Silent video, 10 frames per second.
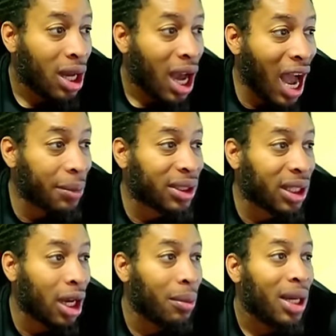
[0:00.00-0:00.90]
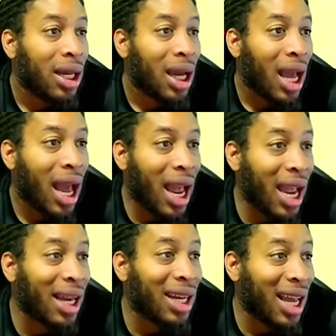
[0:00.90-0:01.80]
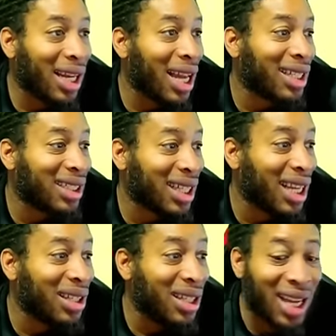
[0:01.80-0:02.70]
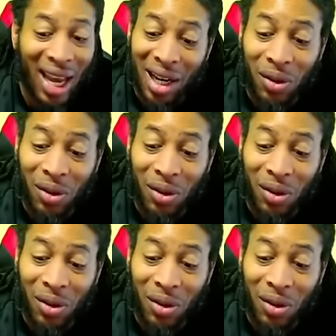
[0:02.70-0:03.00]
hop step, And and like you said, he got eight